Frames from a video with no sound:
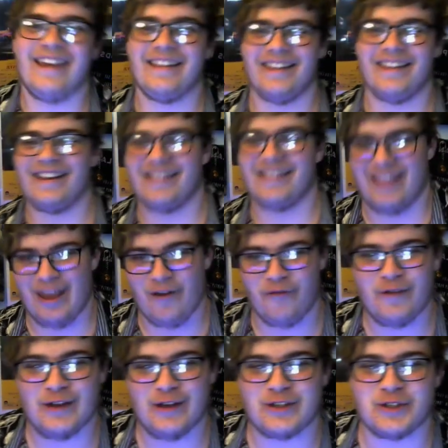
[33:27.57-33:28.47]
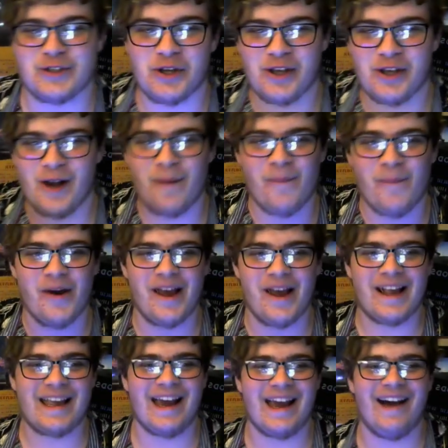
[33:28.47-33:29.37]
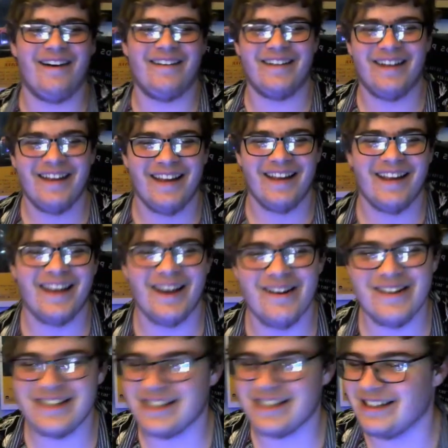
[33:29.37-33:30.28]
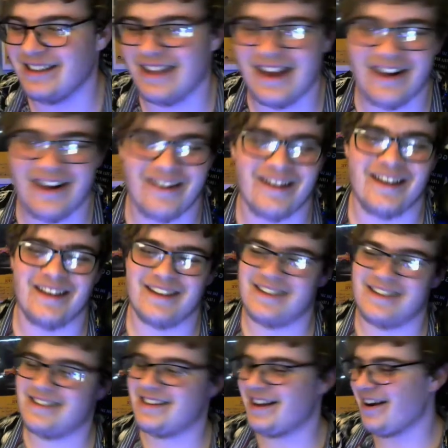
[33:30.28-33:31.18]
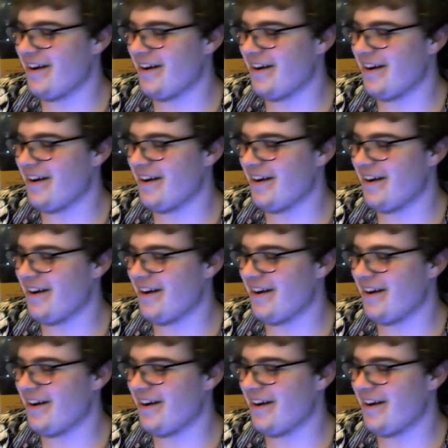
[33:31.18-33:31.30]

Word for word: oh man, that young boy account it was oh, hilarious.